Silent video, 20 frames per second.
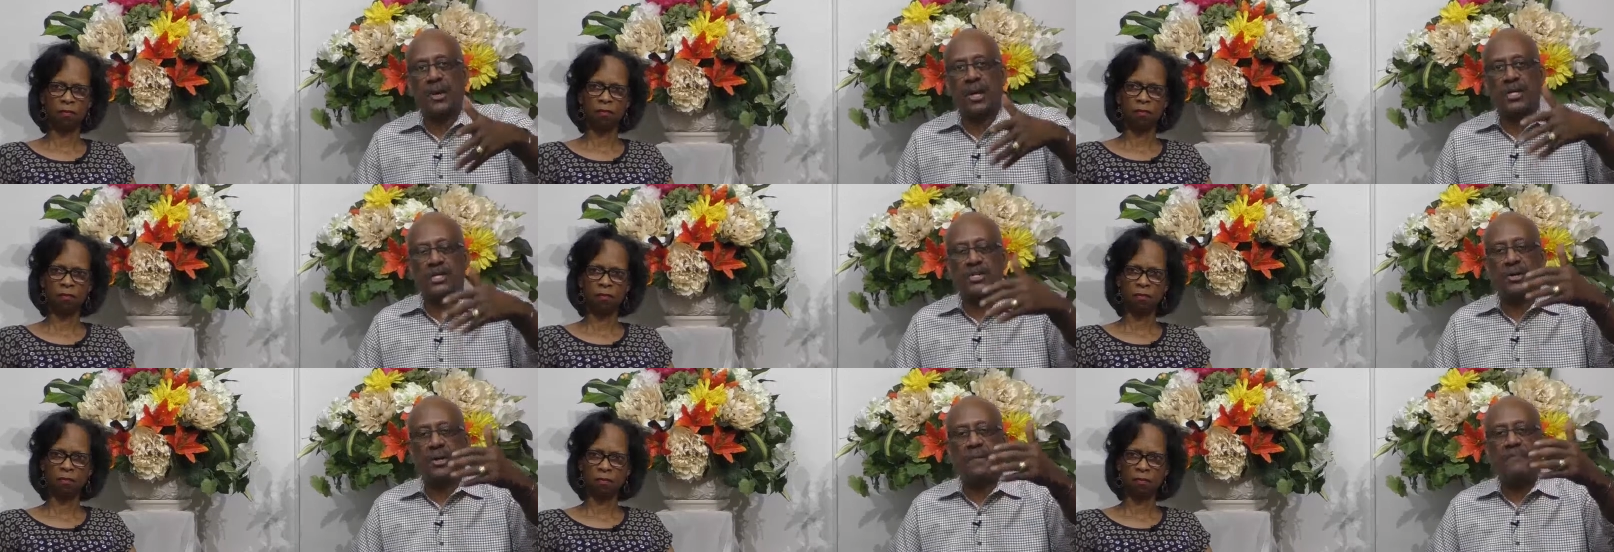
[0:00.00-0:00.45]
Speaker 1: your
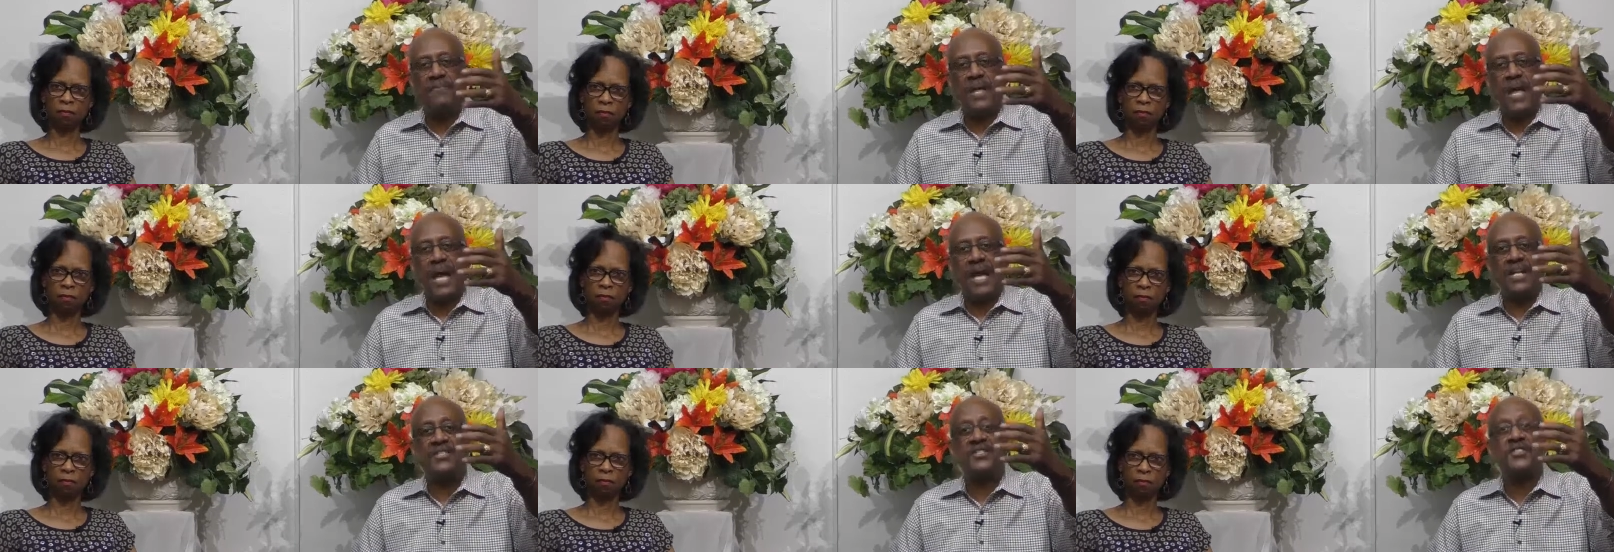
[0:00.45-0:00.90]
treasure,
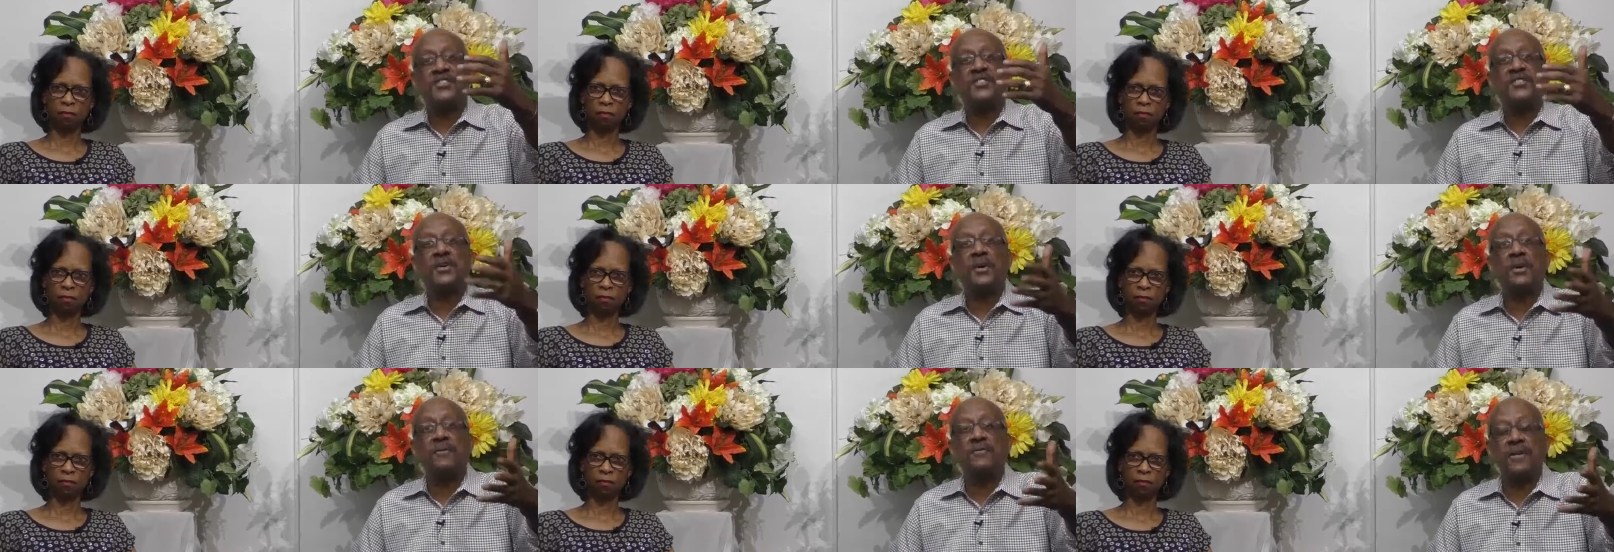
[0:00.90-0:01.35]
and
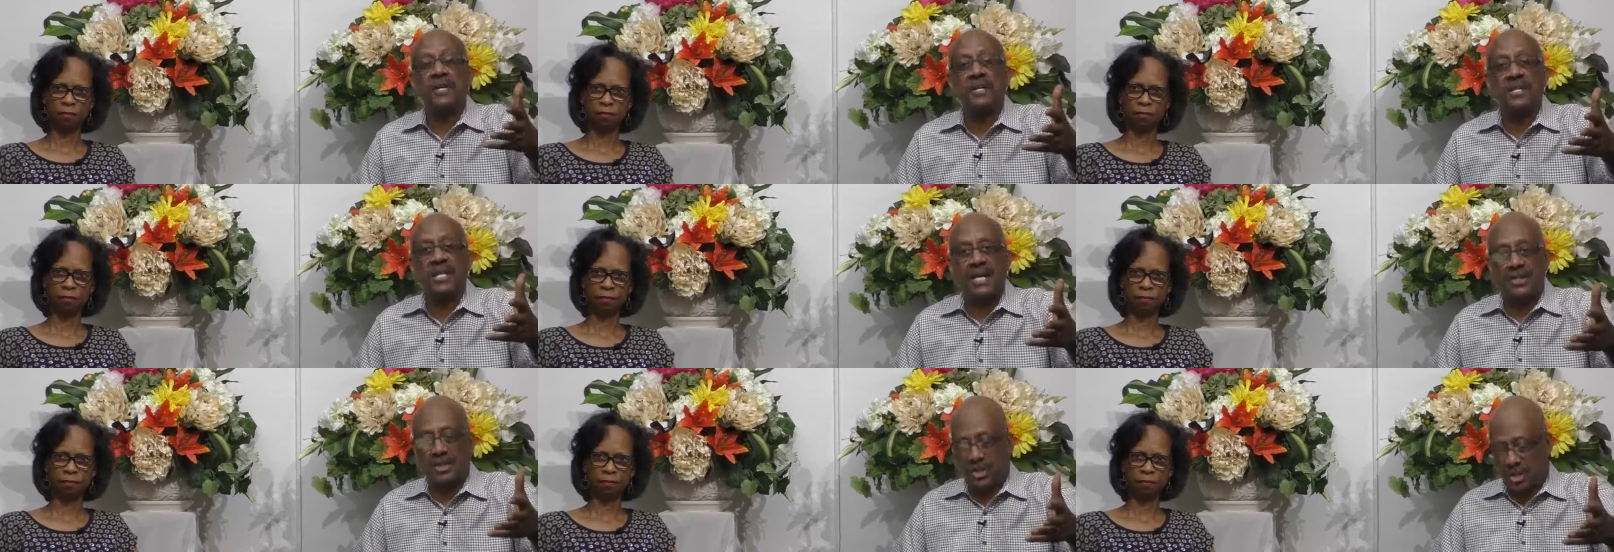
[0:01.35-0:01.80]

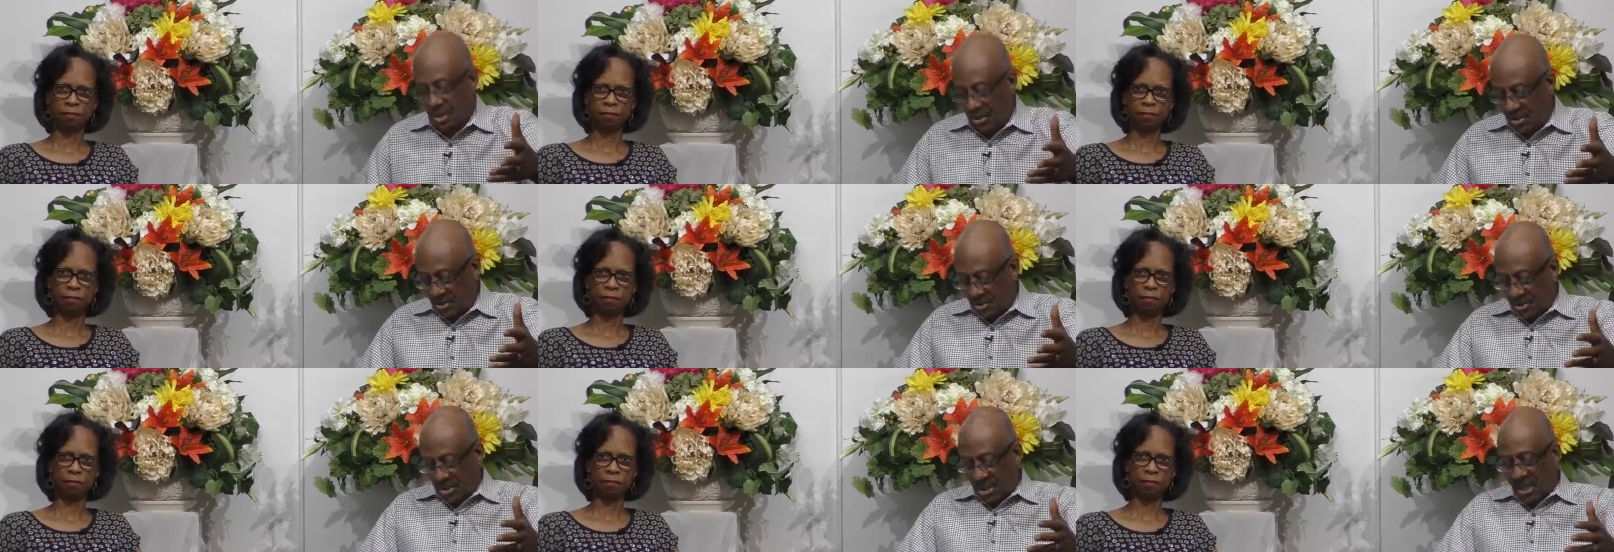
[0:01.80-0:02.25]
serving that
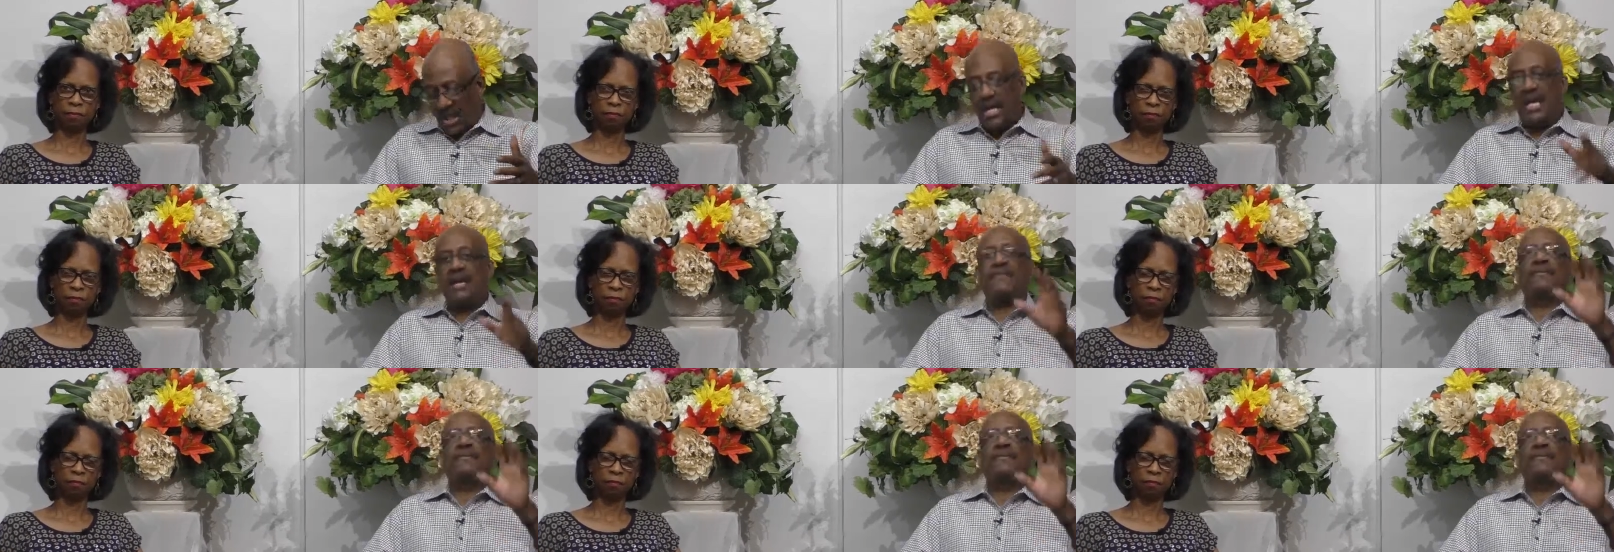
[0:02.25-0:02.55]
church,